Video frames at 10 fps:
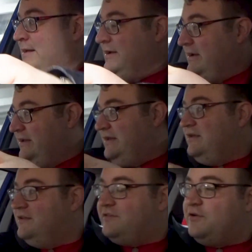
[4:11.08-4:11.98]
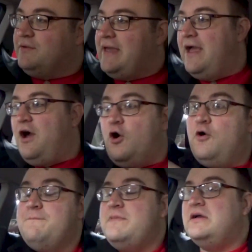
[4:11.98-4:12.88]
I need to get
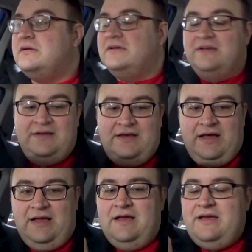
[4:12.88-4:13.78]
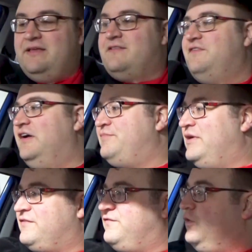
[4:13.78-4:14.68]
home. Uh, it's five
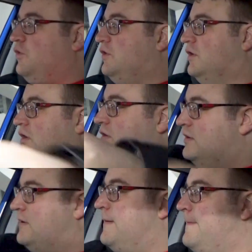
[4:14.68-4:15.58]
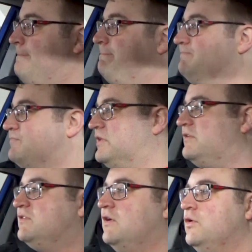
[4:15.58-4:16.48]
past four,
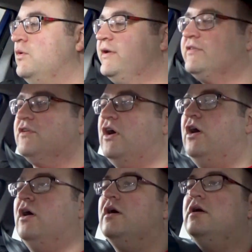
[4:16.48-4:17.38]
so it's not